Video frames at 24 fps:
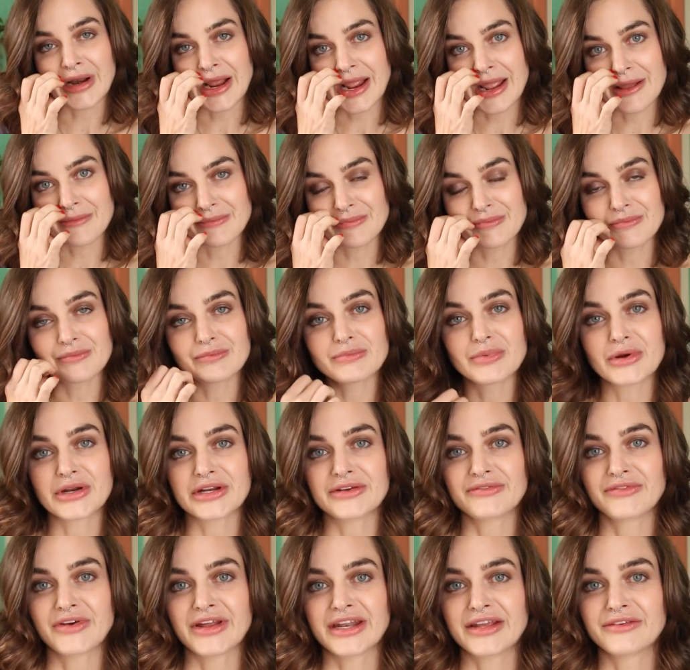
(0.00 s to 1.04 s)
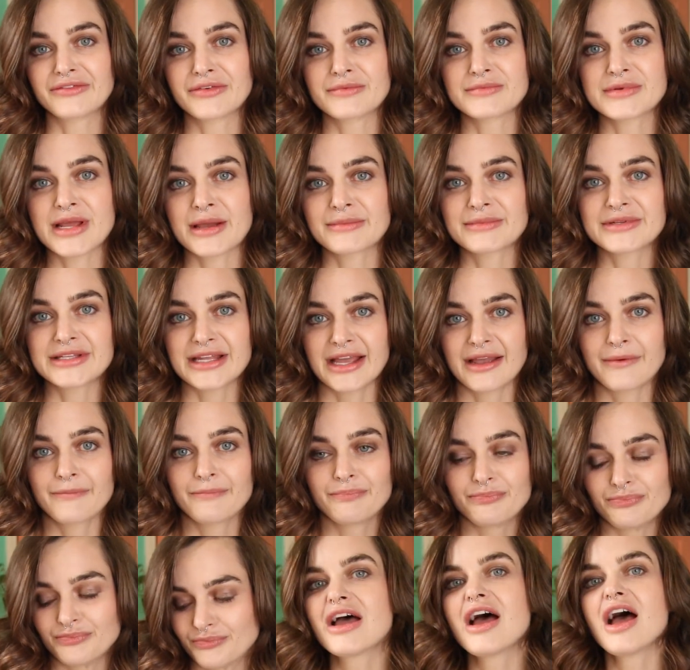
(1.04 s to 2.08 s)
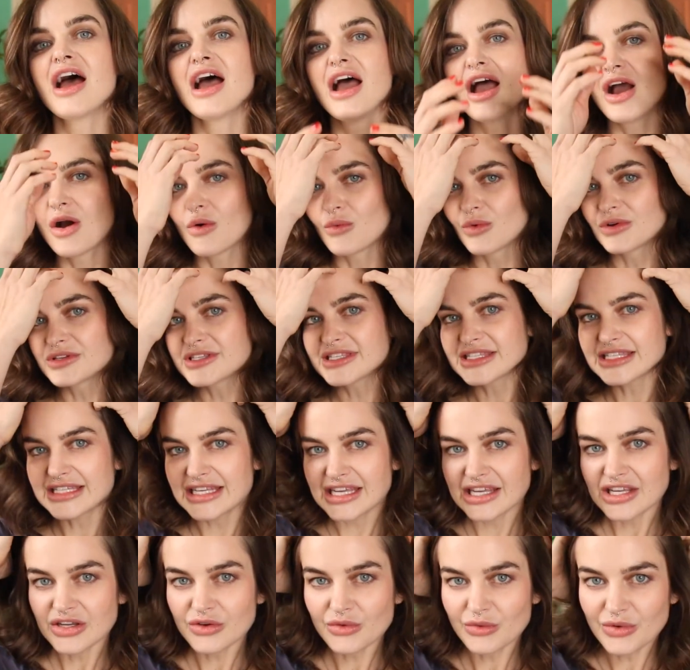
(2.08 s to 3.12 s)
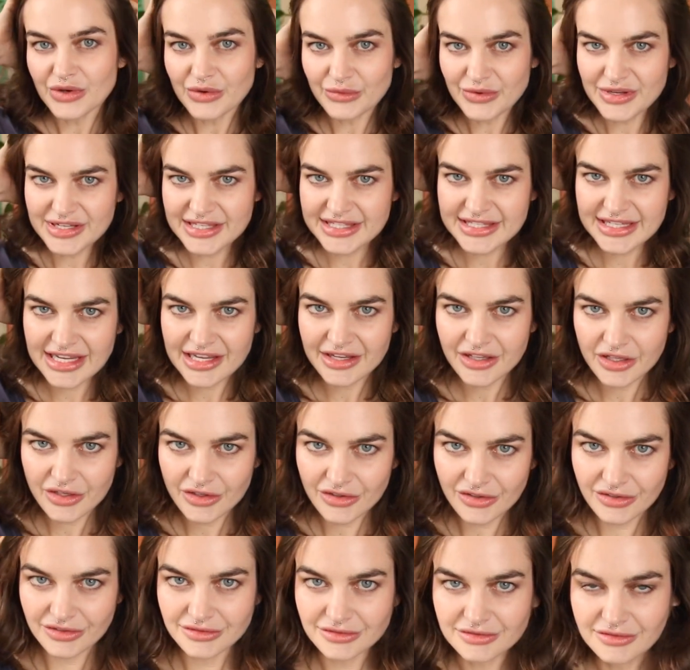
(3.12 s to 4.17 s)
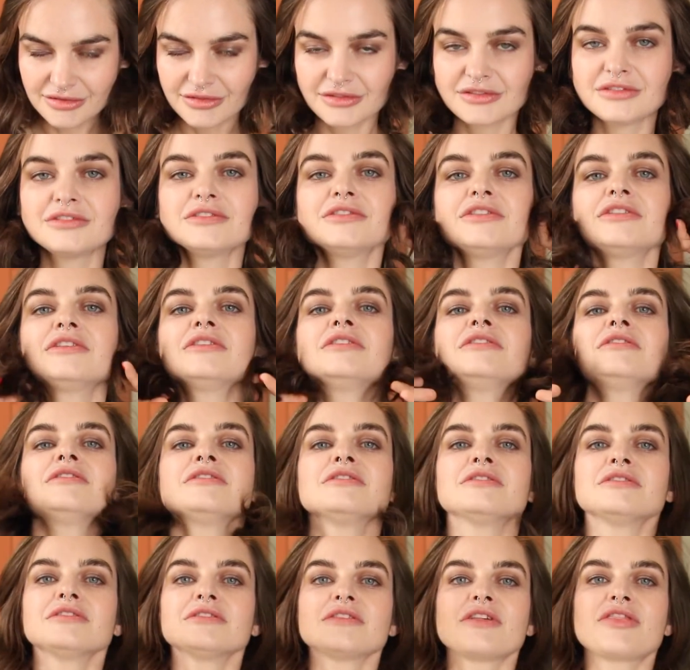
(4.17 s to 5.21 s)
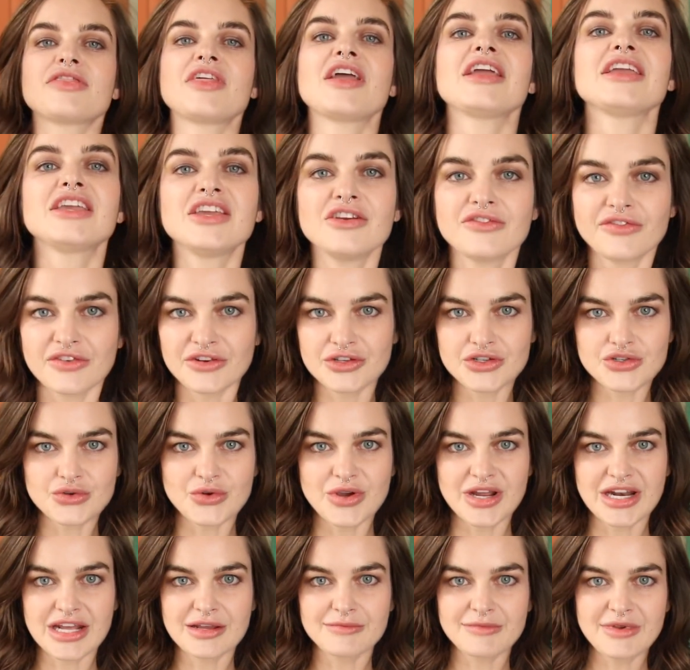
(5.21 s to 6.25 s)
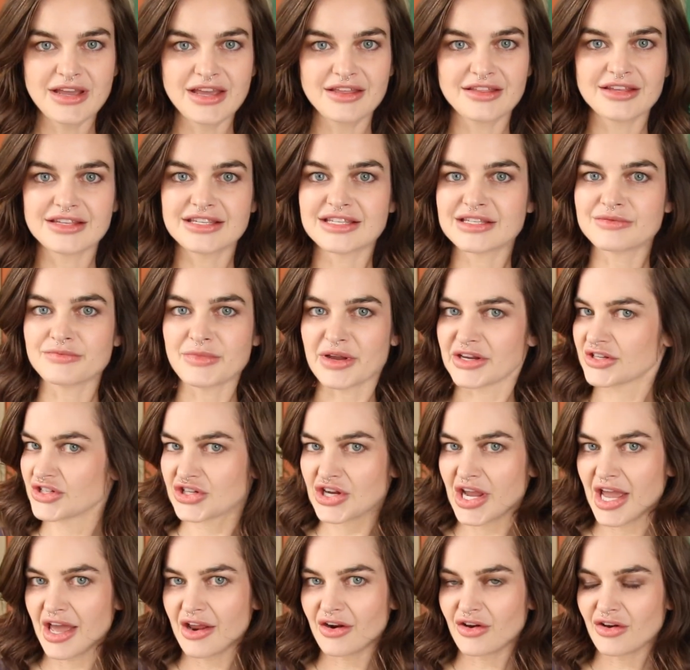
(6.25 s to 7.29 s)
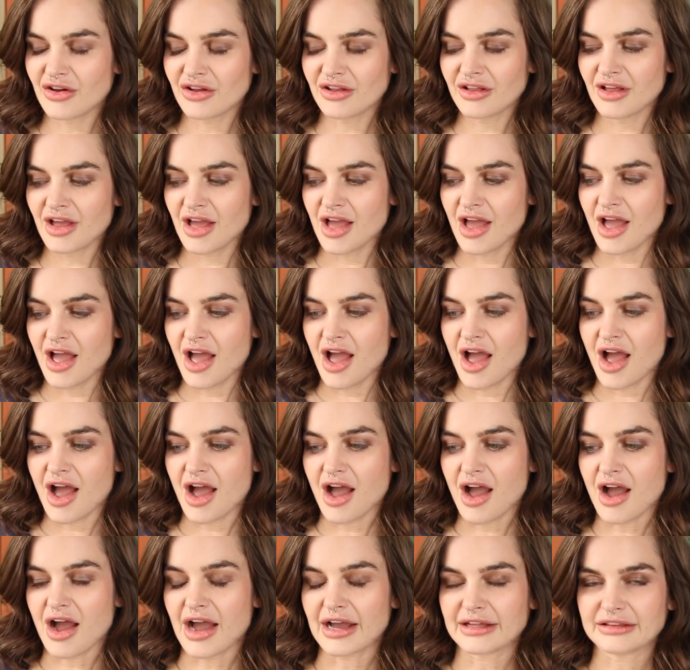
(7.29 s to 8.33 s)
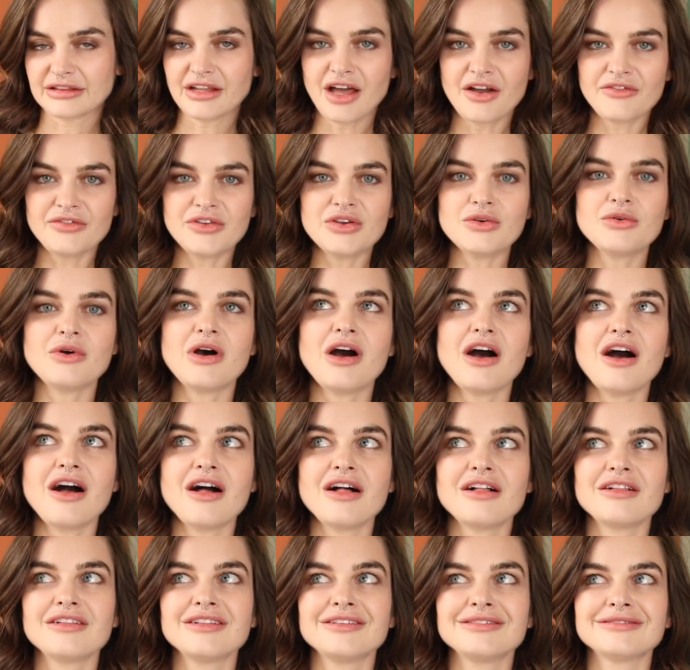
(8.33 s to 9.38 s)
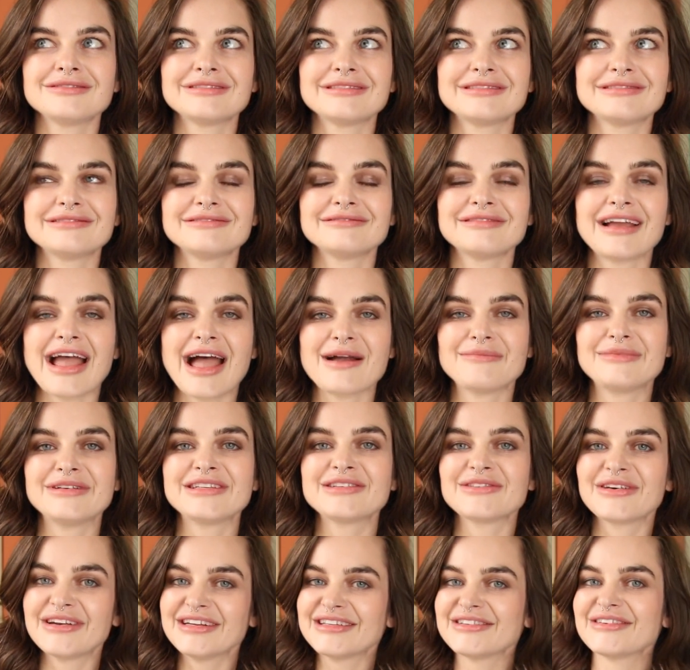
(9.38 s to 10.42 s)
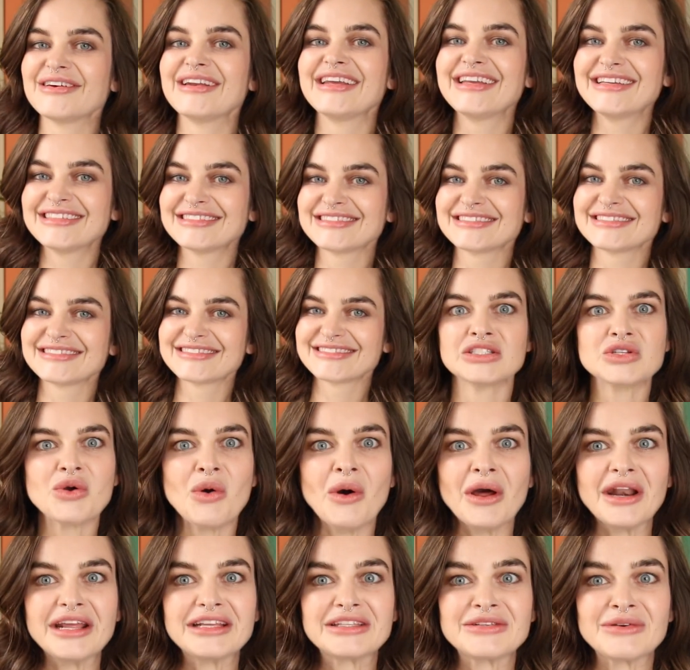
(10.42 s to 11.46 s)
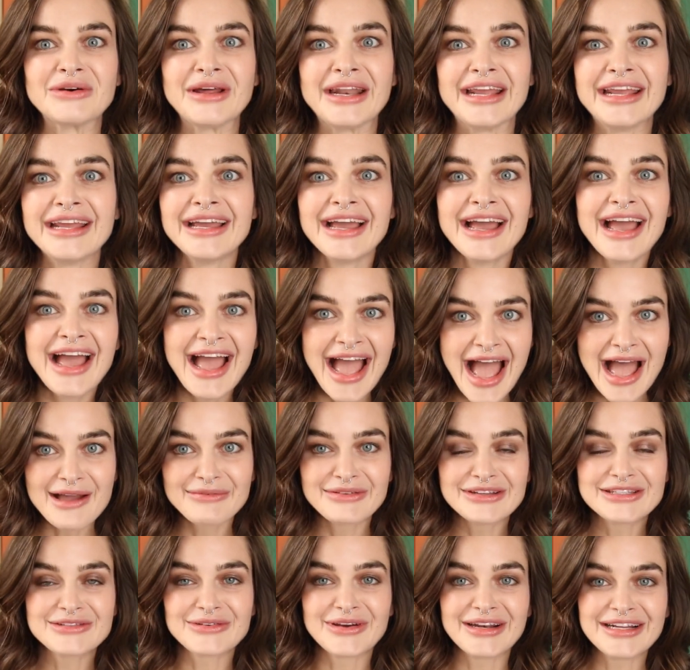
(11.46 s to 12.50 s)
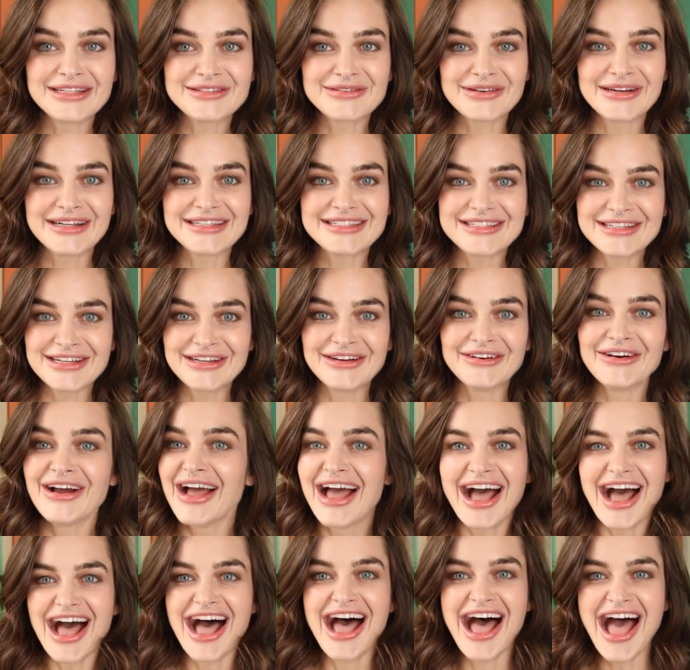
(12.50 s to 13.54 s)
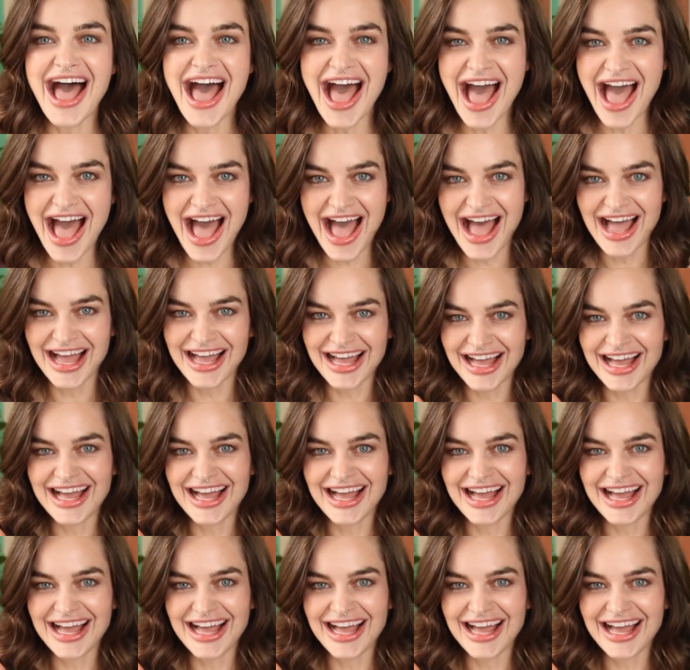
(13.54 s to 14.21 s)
I am pretty funny from time to time. We'll see you when we see you. Thank you for joining me. This is my channel. I love you all. Happy 2020. 2020. Happy 2022.